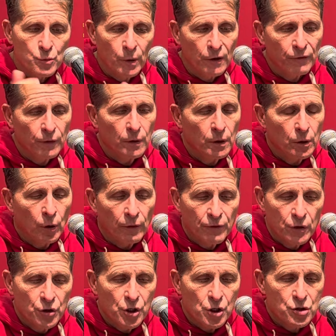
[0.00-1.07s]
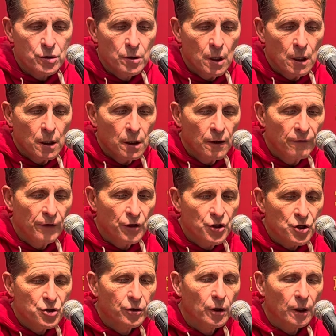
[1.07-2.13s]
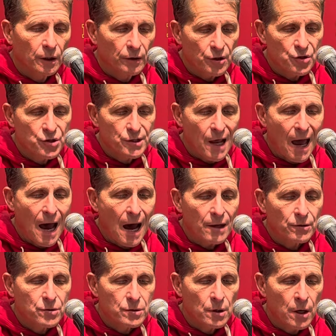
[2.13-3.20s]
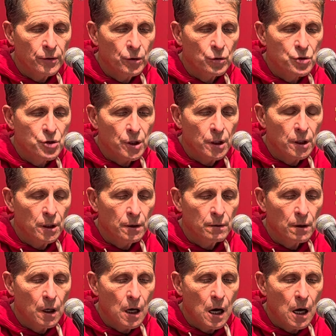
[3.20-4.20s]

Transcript: But if you just look at the stats and you see,